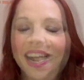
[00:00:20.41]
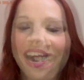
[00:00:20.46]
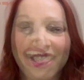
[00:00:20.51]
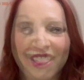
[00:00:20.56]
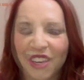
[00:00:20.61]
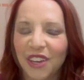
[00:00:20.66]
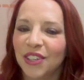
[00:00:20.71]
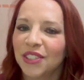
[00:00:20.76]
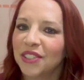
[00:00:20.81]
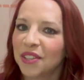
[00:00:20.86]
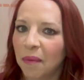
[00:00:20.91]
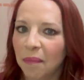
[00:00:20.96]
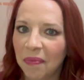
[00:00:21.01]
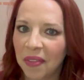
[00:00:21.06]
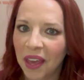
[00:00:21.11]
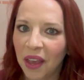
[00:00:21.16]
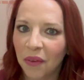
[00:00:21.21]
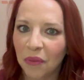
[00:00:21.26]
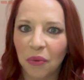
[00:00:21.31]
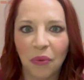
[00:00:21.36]
There's
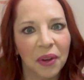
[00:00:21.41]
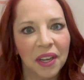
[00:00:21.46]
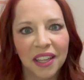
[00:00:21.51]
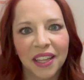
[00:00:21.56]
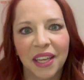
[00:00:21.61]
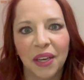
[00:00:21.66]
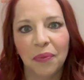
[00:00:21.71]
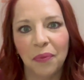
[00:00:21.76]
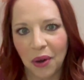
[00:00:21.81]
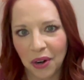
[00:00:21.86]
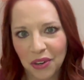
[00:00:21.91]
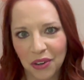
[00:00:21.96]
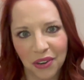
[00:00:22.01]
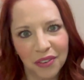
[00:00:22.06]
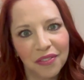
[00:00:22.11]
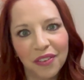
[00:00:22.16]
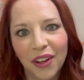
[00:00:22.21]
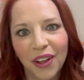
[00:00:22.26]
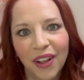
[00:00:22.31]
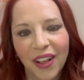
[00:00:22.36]
something really
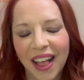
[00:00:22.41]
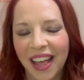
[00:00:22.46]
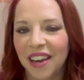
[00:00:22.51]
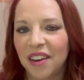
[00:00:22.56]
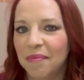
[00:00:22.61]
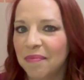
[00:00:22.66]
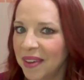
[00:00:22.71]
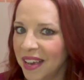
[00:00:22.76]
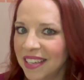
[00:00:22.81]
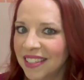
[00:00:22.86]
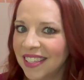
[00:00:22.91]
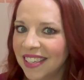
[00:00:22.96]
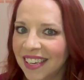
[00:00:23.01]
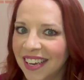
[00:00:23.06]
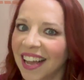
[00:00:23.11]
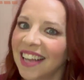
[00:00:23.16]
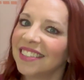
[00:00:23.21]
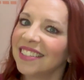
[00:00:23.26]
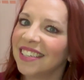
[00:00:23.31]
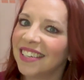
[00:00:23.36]
wonderful and amazing
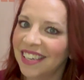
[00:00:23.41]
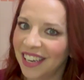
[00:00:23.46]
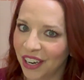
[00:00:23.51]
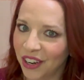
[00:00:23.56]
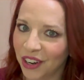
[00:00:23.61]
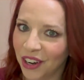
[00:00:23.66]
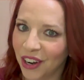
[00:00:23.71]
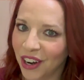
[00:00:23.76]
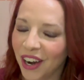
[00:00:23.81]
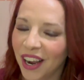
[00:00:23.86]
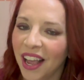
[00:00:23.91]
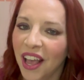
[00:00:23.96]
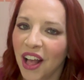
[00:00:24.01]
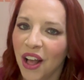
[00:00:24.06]
as a knitter